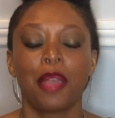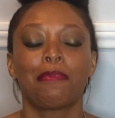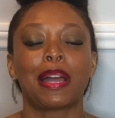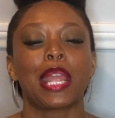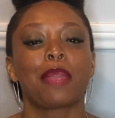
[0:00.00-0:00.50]

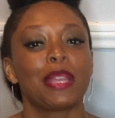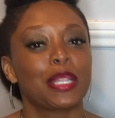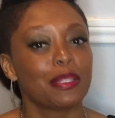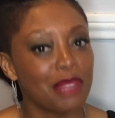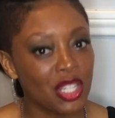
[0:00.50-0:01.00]
My name
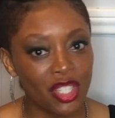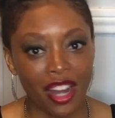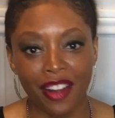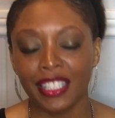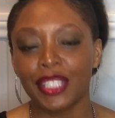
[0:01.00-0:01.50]
is Miss
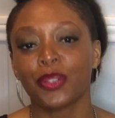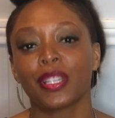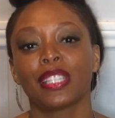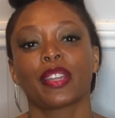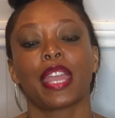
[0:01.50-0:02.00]
Charlotte. You
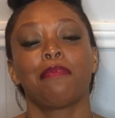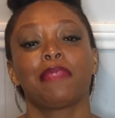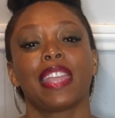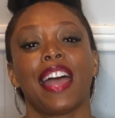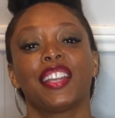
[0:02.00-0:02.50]
can look at
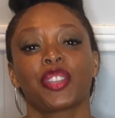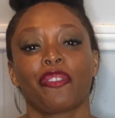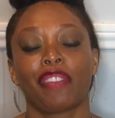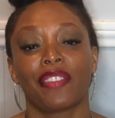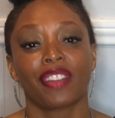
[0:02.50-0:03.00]
me as your
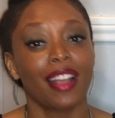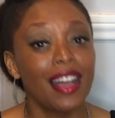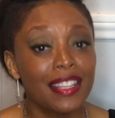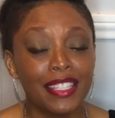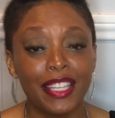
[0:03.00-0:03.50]
favorite
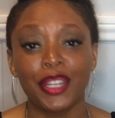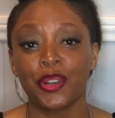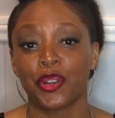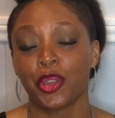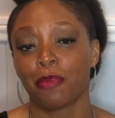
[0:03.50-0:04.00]
cousin
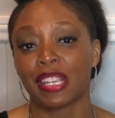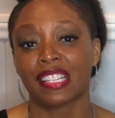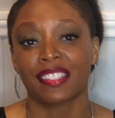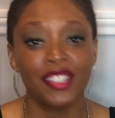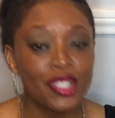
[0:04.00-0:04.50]
or your big
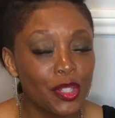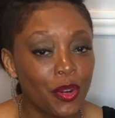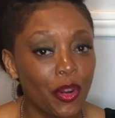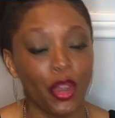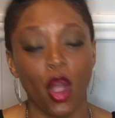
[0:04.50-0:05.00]
sister
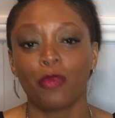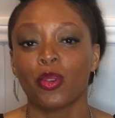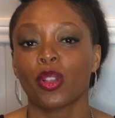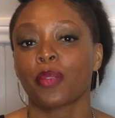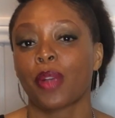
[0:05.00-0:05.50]
or your
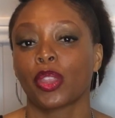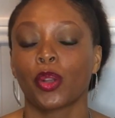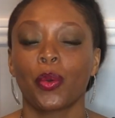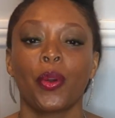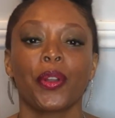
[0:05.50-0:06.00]
homegirl around the
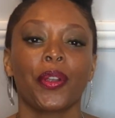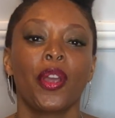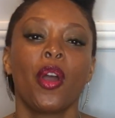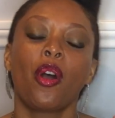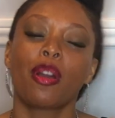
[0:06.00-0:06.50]
corner.
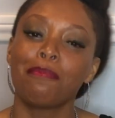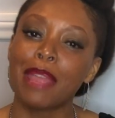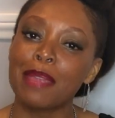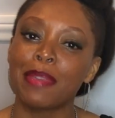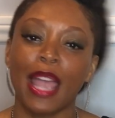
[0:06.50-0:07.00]
Or
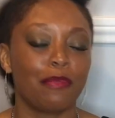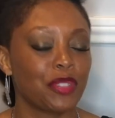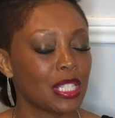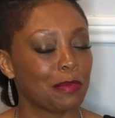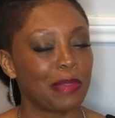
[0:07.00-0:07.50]
maybe I'm
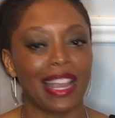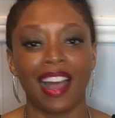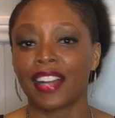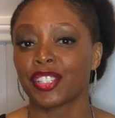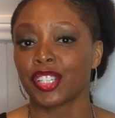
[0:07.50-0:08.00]
just big
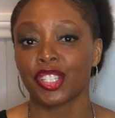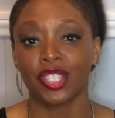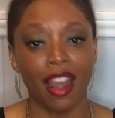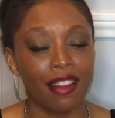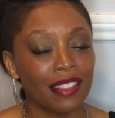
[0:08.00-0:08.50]
Auntie
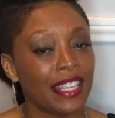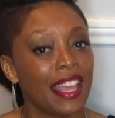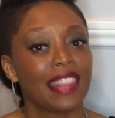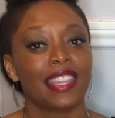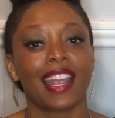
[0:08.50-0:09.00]
Charlotte,
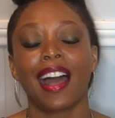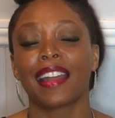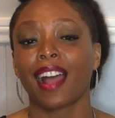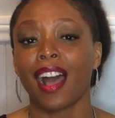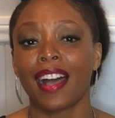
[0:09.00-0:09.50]
the
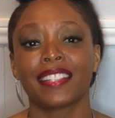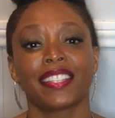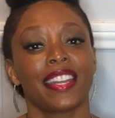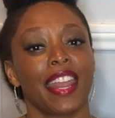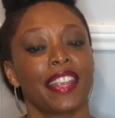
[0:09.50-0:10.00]
kind of
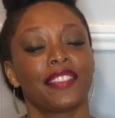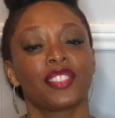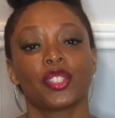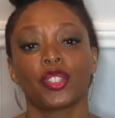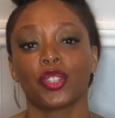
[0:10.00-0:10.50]
auntie that gives
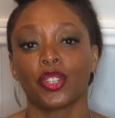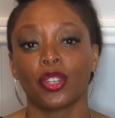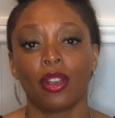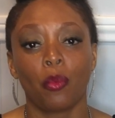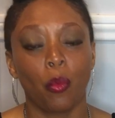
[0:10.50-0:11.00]
it to
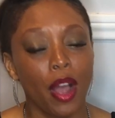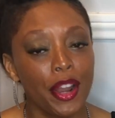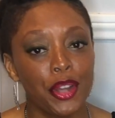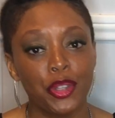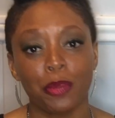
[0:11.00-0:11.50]
you
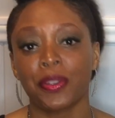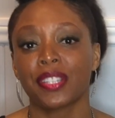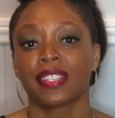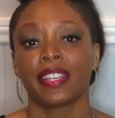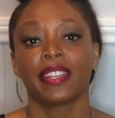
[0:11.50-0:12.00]

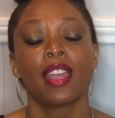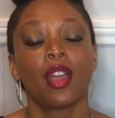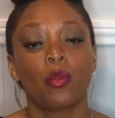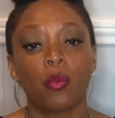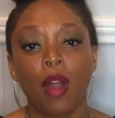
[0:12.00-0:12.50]
100%
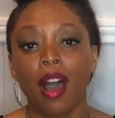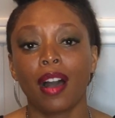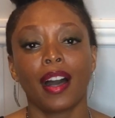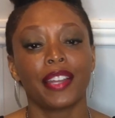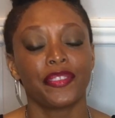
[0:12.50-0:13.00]

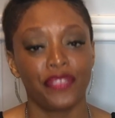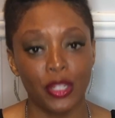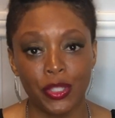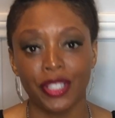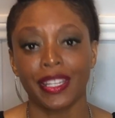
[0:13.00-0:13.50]
raw,
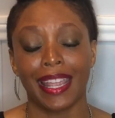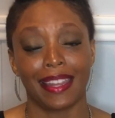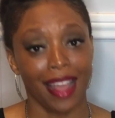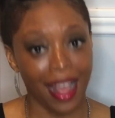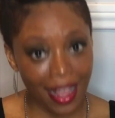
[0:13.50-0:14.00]
unfiltered, and
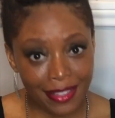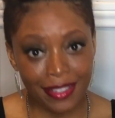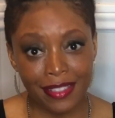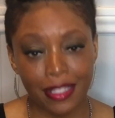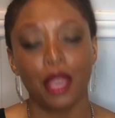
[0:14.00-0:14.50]

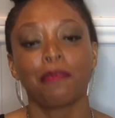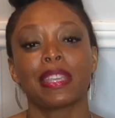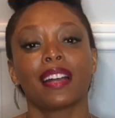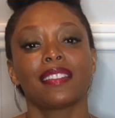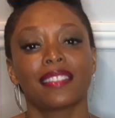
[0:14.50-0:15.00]
honest,
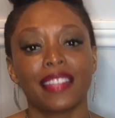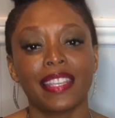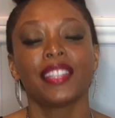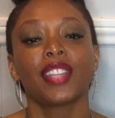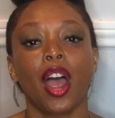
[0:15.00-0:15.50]
because
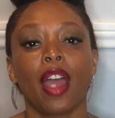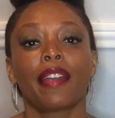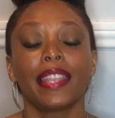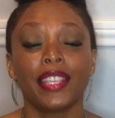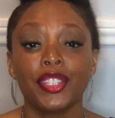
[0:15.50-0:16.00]
these are
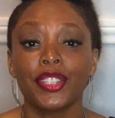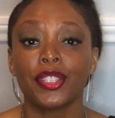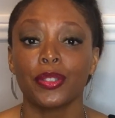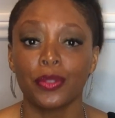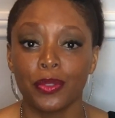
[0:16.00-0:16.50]

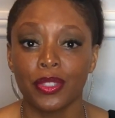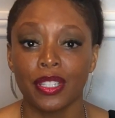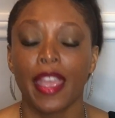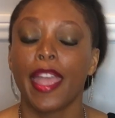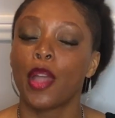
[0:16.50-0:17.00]
issues
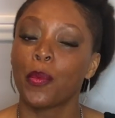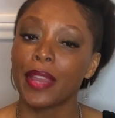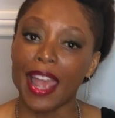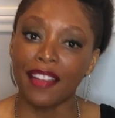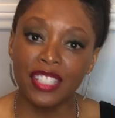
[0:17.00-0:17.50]
and
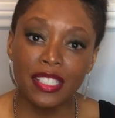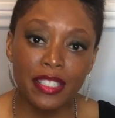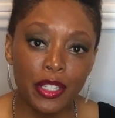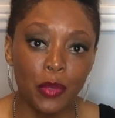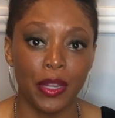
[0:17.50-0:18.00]
we have to
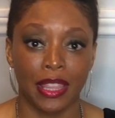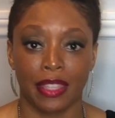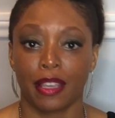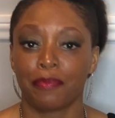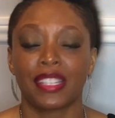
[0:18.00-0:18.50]
deal with
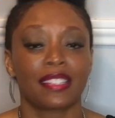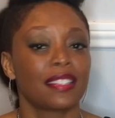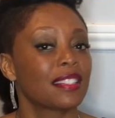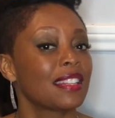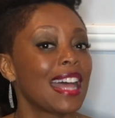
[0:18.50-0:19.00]
them. This
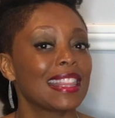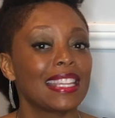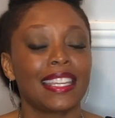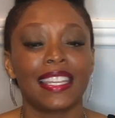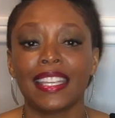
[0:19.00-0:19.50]
is not the
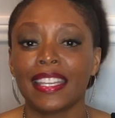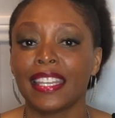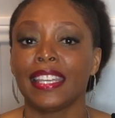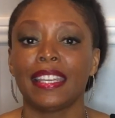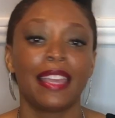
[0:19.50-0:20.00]

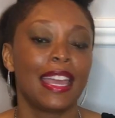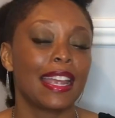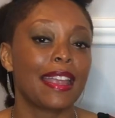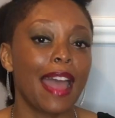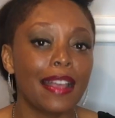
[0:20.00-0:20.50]
kiki
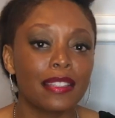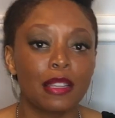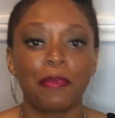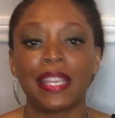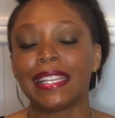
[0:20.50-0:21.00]

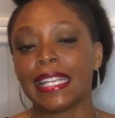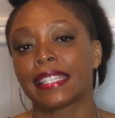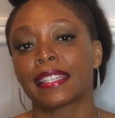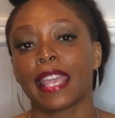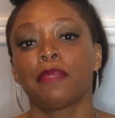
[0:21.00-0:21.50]
gossiping
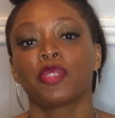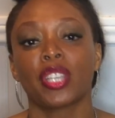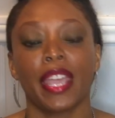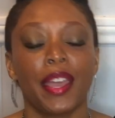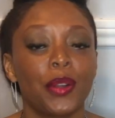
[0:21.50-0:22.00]
escape
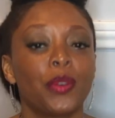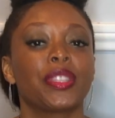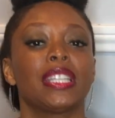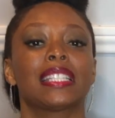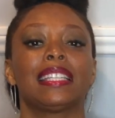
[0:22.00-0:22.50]
channel.
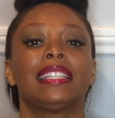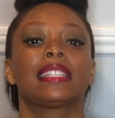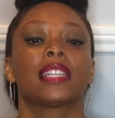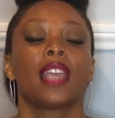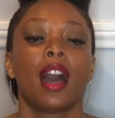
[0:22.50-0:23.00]
This is
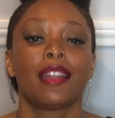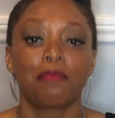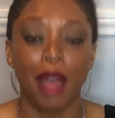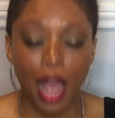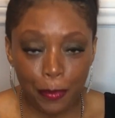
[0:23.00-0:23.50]
the
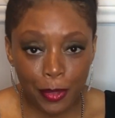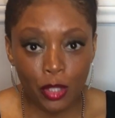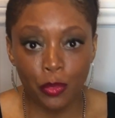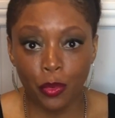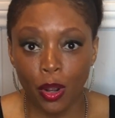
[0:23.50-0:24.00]

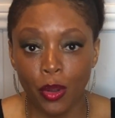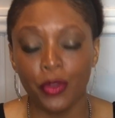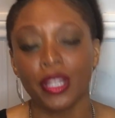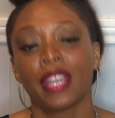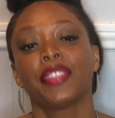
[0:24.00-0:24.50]
unpopular
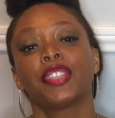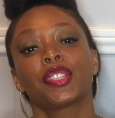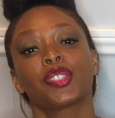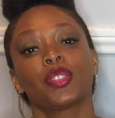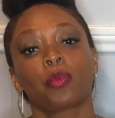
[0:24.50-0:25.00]
road. This
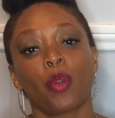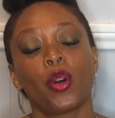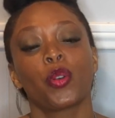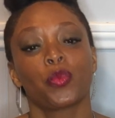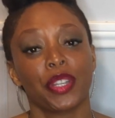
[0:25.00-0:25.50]
is the
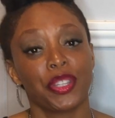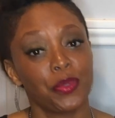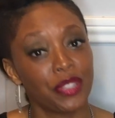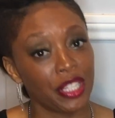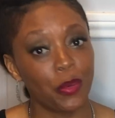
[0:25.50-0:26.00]
road where you
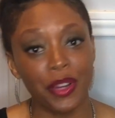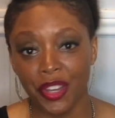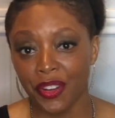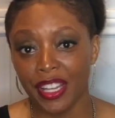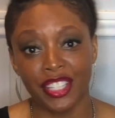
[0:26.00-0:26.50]
deal with
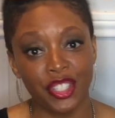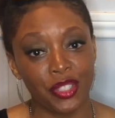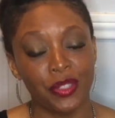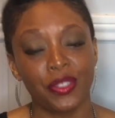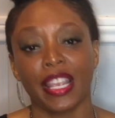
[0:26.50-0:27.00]
your
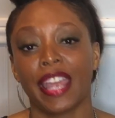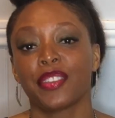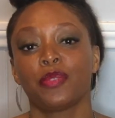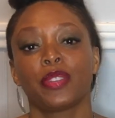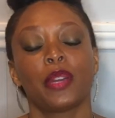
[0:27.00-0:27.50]
issues
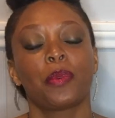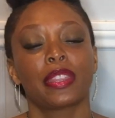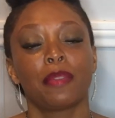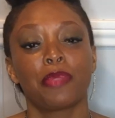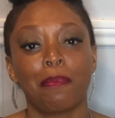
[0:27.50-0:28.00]
and you deal
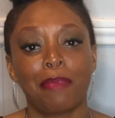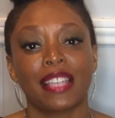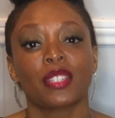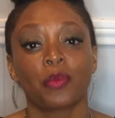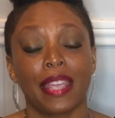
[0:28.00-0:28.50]
with them the
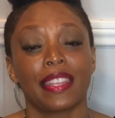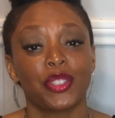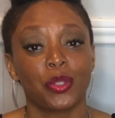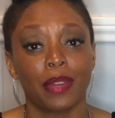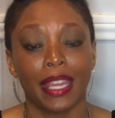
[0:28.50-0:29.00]
best way
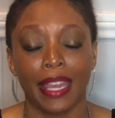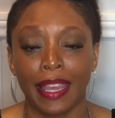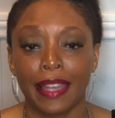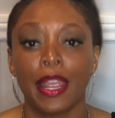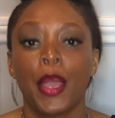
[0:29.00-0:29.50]
that you
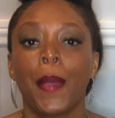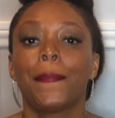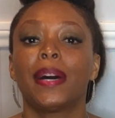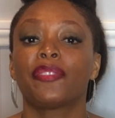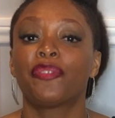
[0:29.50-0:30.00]
can.
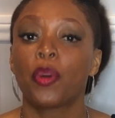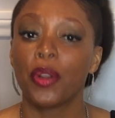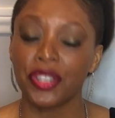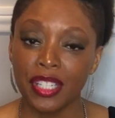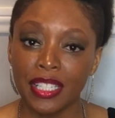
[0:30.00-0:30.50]
But
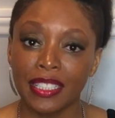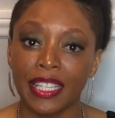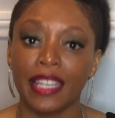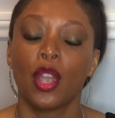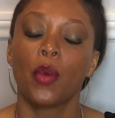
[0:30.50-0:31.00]

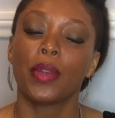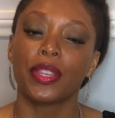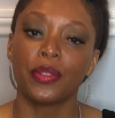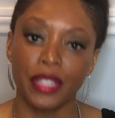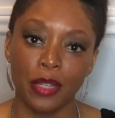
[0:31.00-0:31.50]
fortunately, when
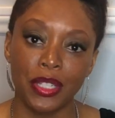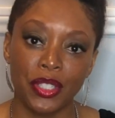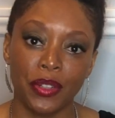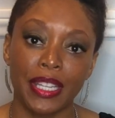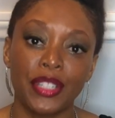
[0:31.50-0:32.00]
you deal with
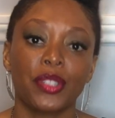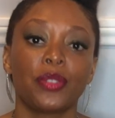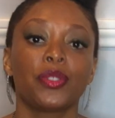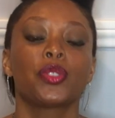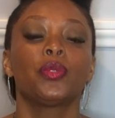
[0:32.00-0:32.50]
your
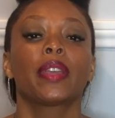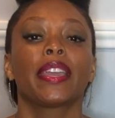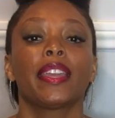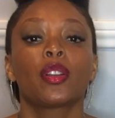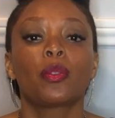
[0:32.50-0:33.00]
issues, you
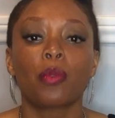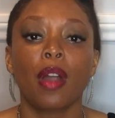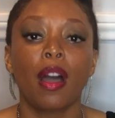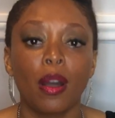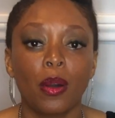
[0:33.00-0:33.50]
can
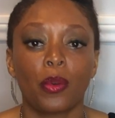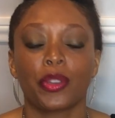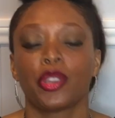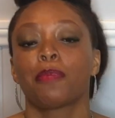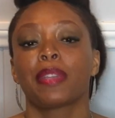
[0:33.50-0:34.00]
grow.
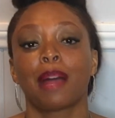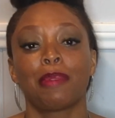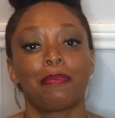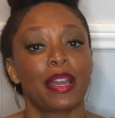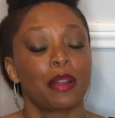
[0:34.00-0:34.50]
You can become a
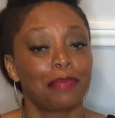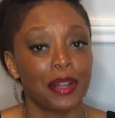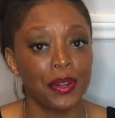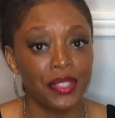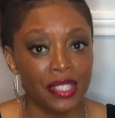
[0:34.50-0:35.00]
better
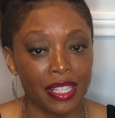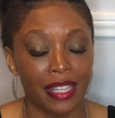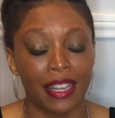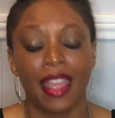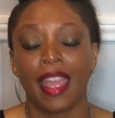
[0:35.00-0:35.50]

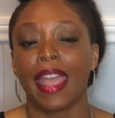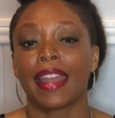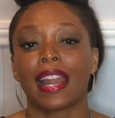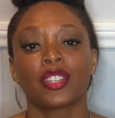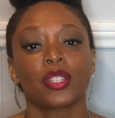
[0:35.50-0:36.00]
person.
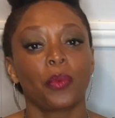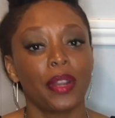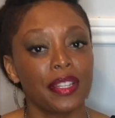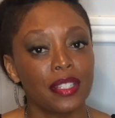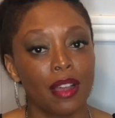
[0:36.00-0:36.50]
And I just
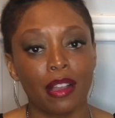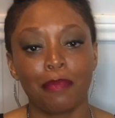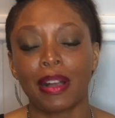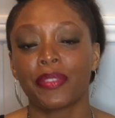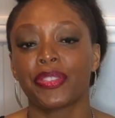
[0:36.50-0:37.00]
wanted to talk
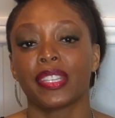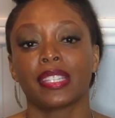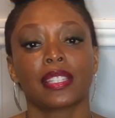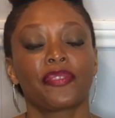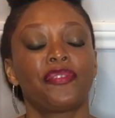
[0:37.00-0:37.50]
about
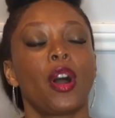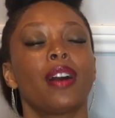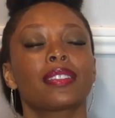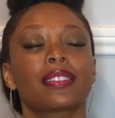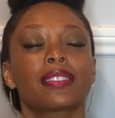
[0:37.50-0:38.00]
this
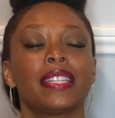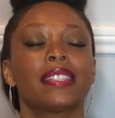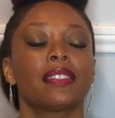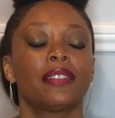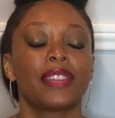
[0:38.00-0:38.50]
false
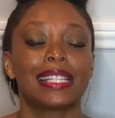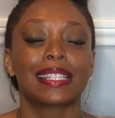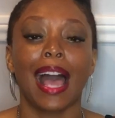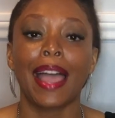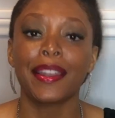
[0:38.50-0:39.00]
sense of
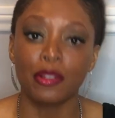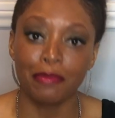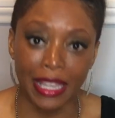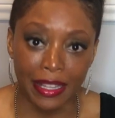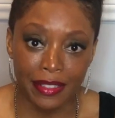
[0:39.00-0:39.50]

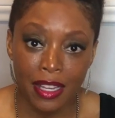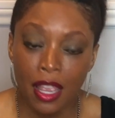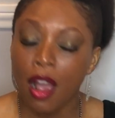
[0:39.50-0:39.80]
entitlement.